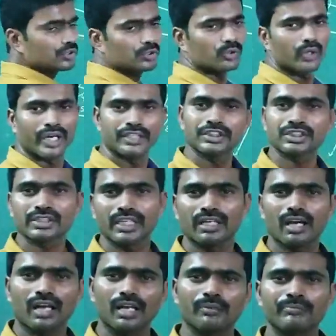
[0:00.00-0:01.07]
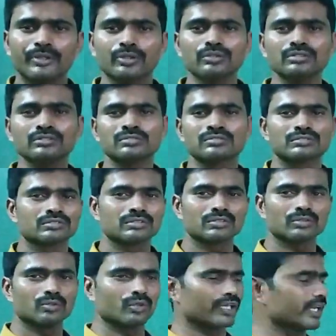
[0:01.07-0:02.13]
Do you understand, all of you?
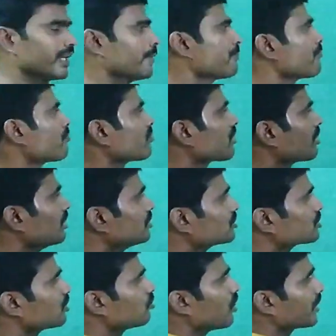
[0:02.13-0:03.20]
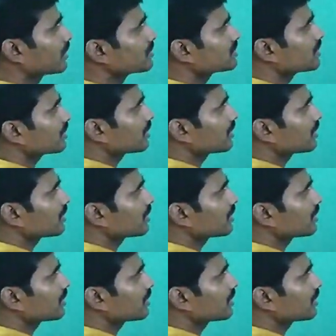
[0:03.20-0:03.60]
Okay. So, what is the